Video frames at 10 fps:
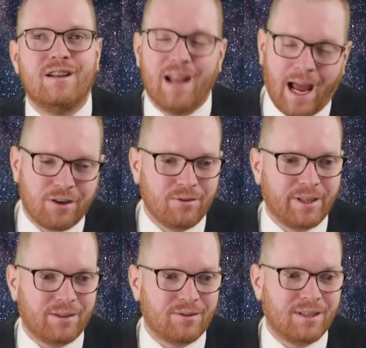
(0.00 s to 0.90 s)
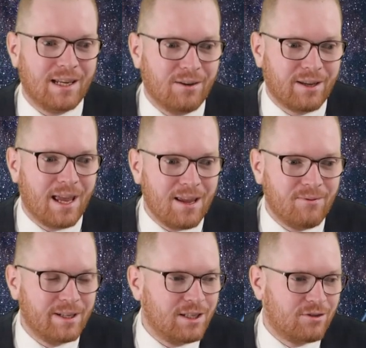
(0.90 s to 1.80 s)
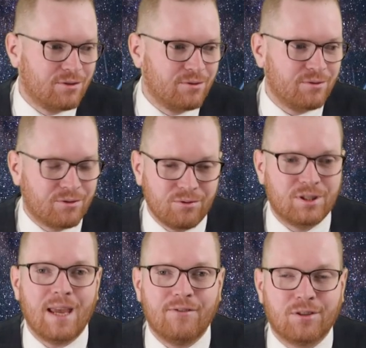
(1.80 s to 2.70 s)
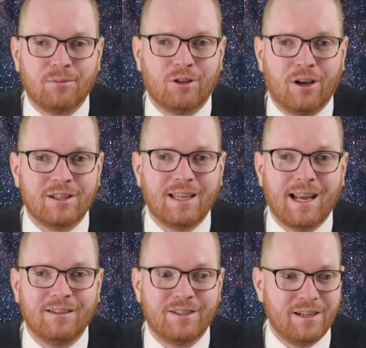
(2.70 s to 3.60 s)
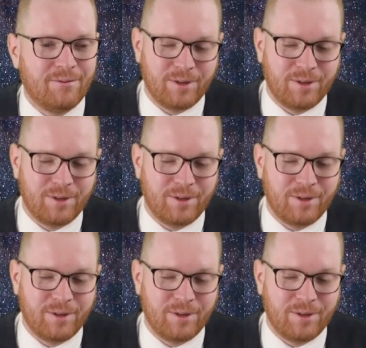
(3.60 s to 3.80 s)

natural that you say, okay, we need to, to save some clock cycles here.